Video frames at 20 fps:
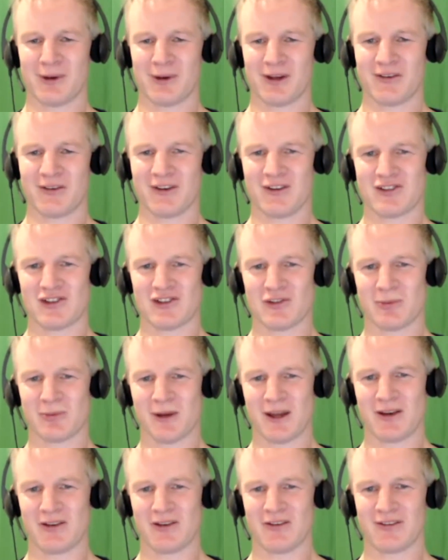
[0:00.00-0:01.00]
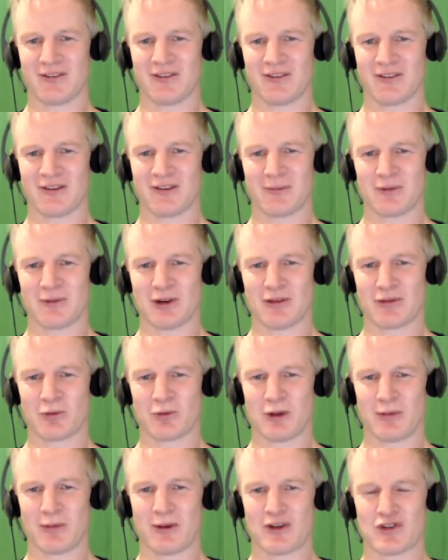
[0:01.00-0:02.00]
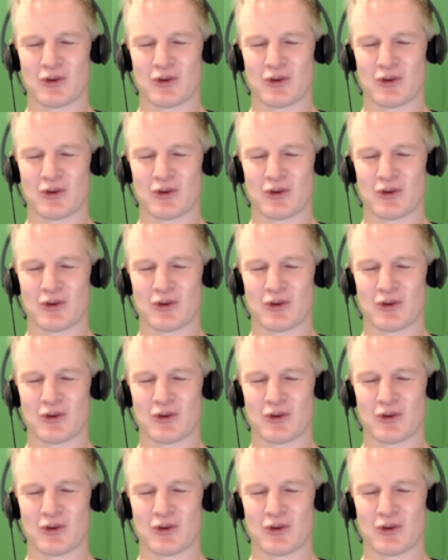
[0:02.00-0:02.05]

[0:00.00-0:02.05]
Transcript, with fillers: My attention span is sometimes a wee bit